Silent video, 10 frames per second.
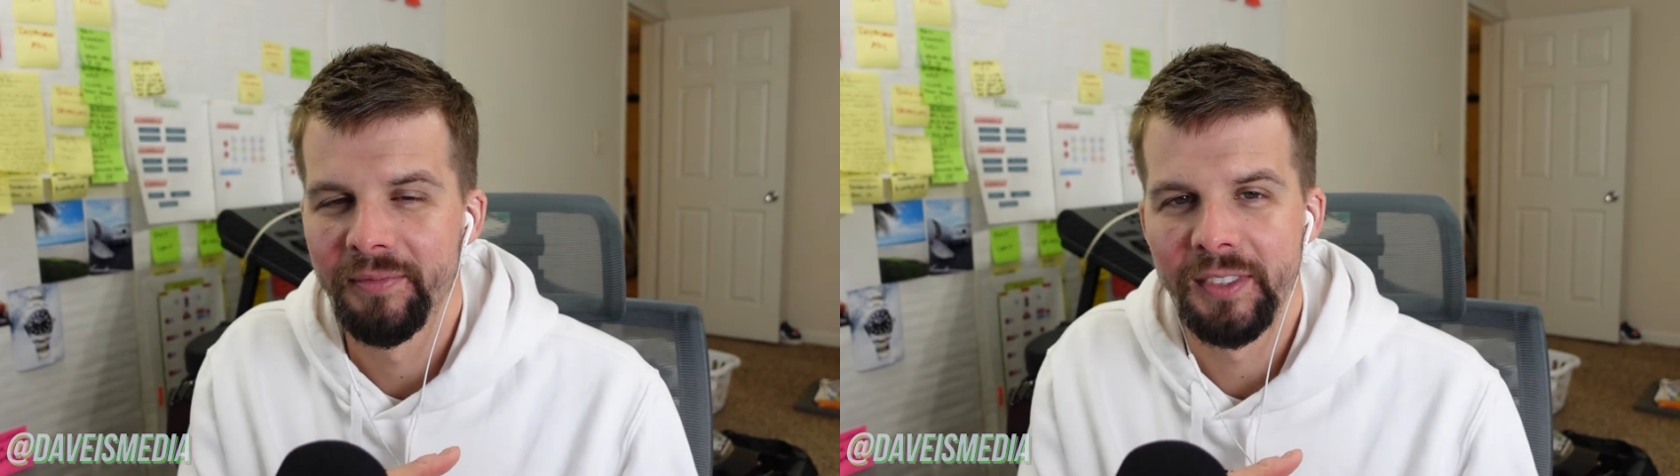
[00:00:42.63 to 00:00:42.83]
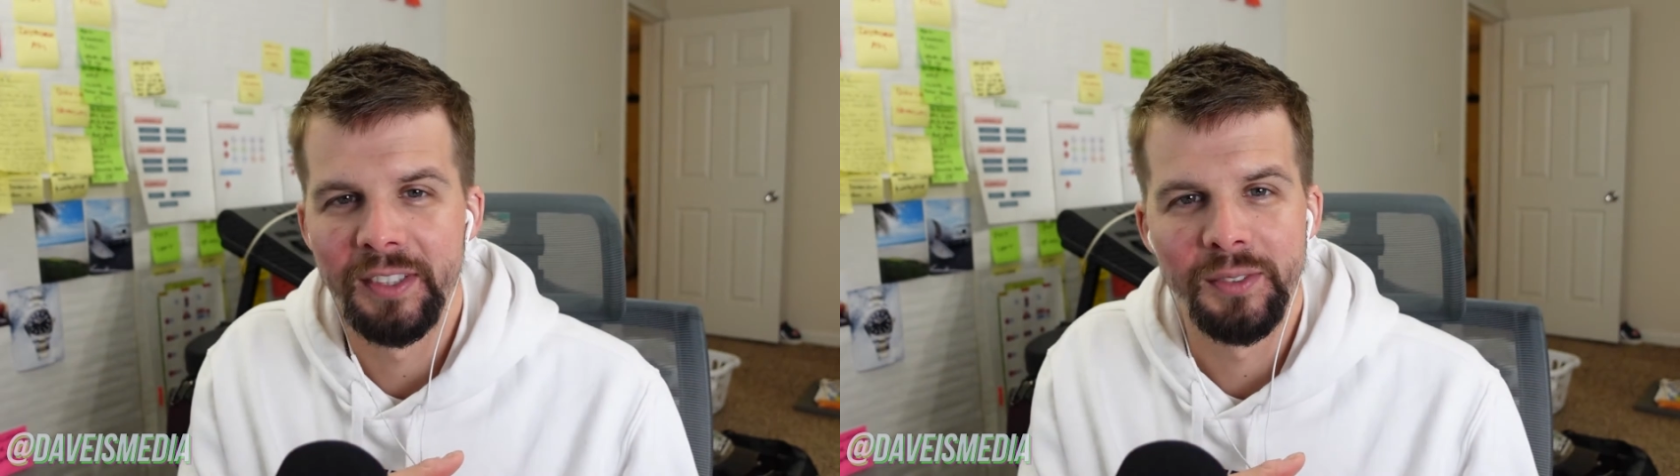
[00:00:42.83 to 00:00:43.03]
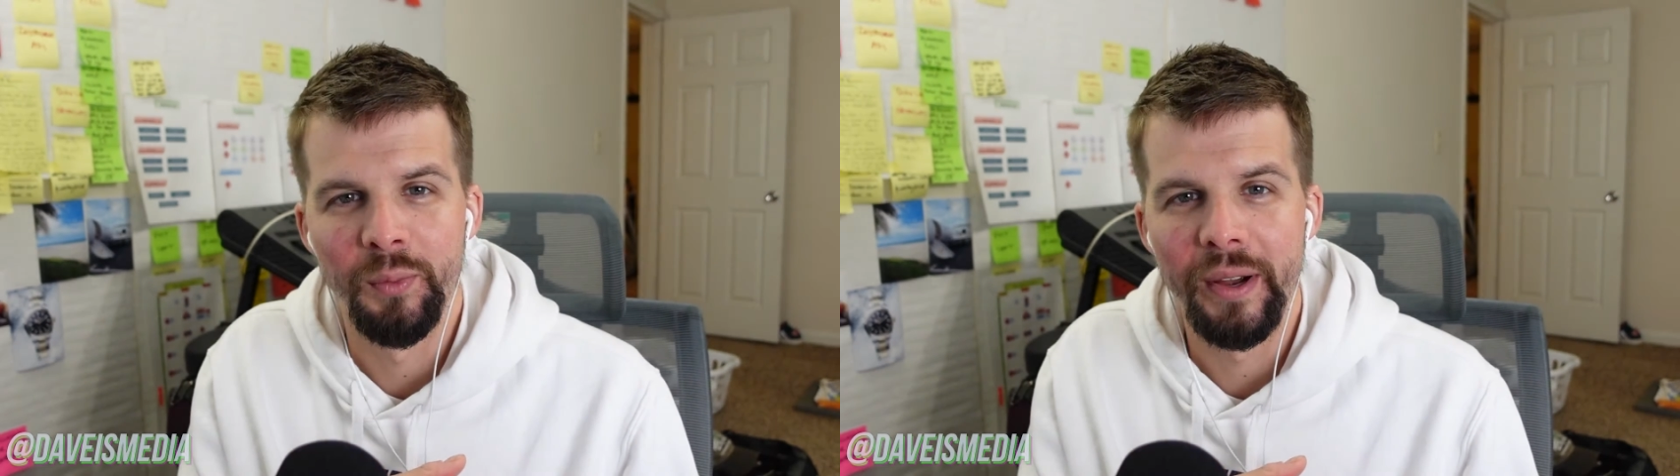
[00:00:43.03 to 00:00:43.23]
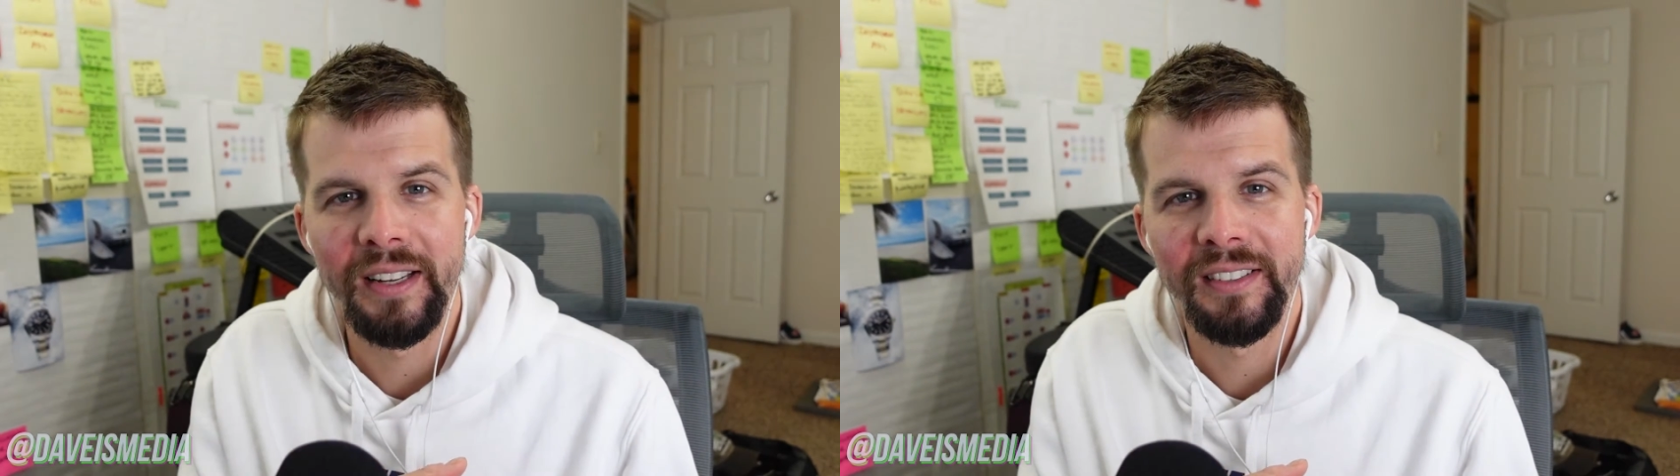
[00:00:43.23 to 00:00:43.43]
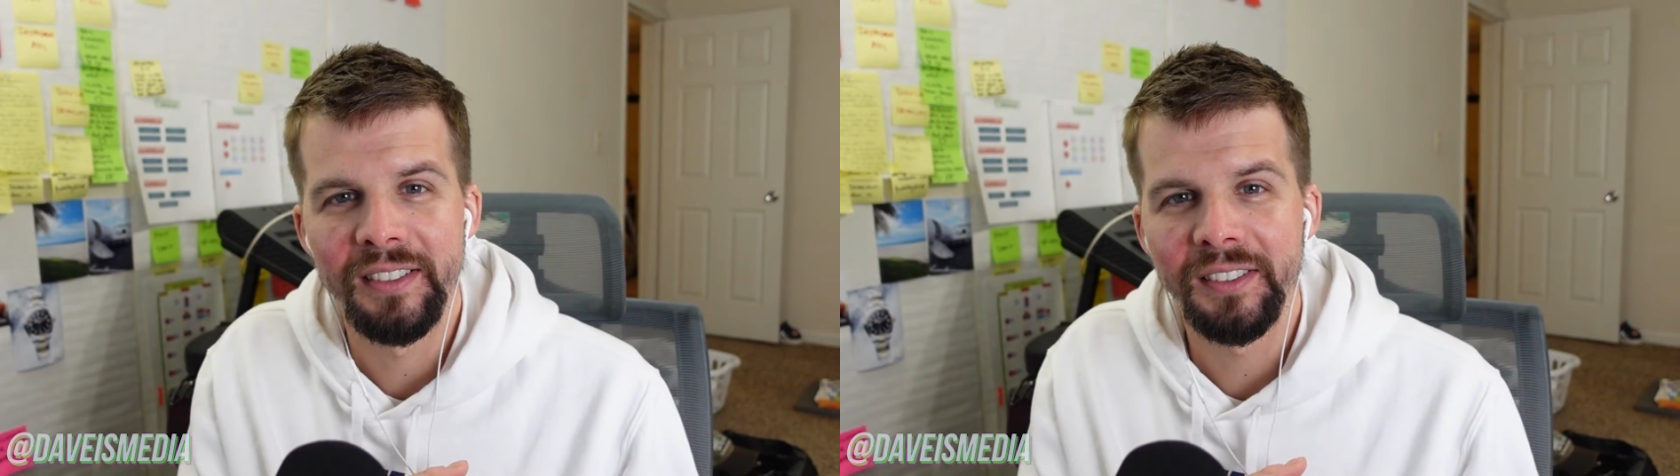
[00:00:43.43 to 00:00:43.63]
just
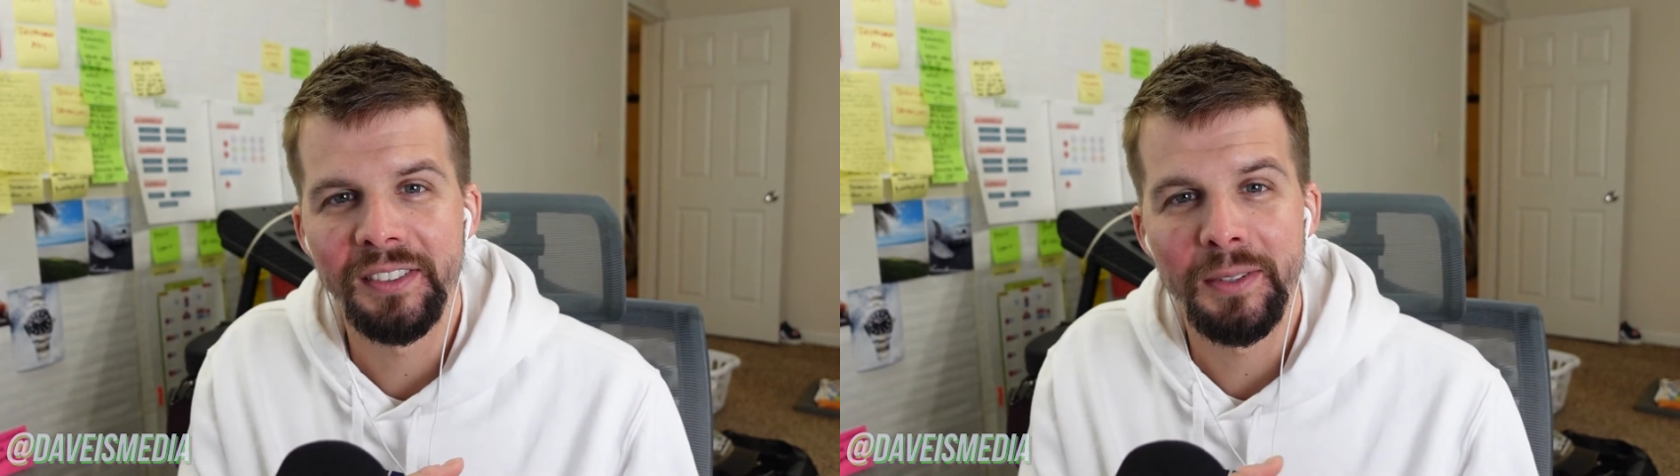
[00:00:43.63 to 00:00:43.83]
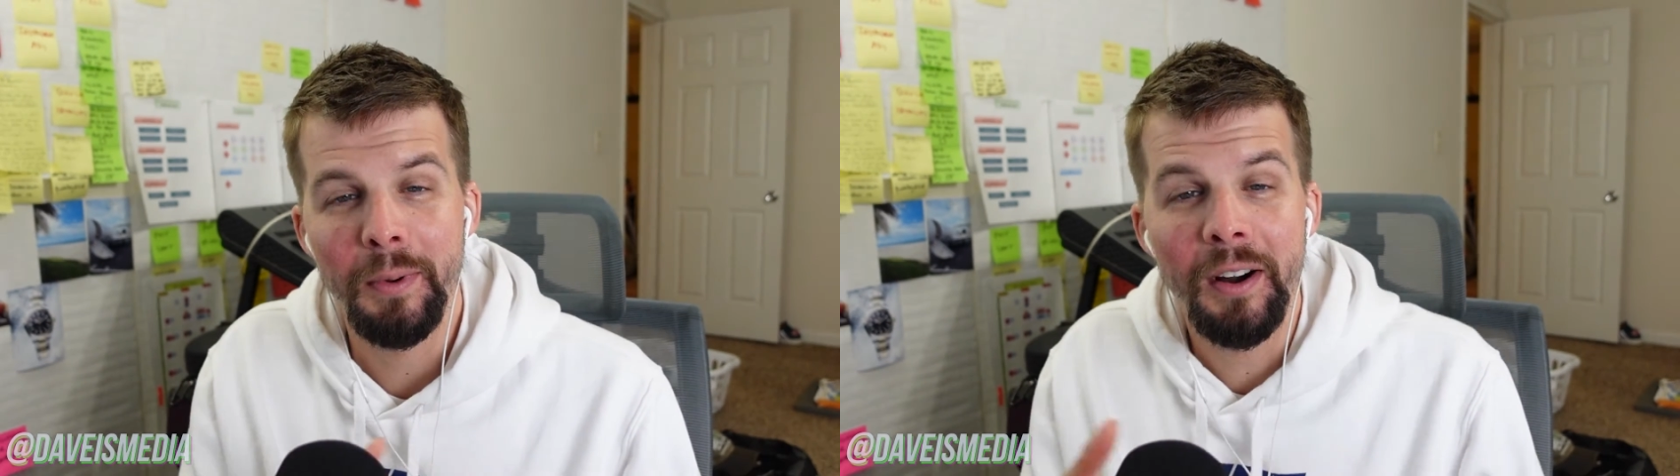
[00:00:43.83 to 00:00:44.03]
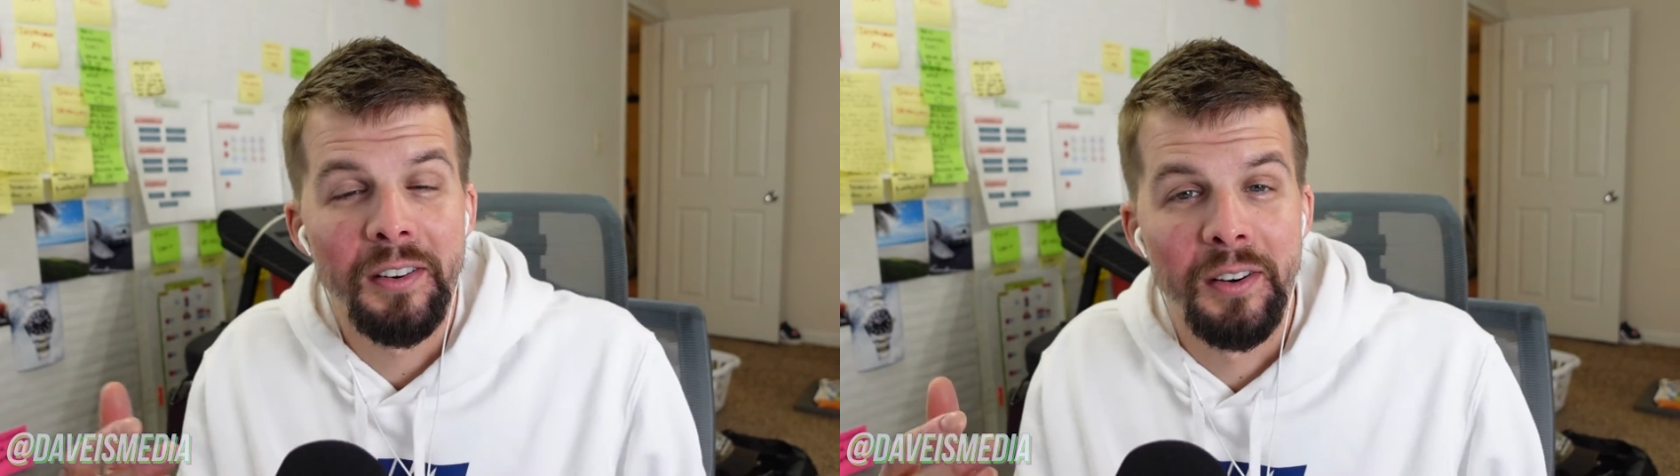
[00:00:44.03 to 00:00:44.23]
wait till tomorrow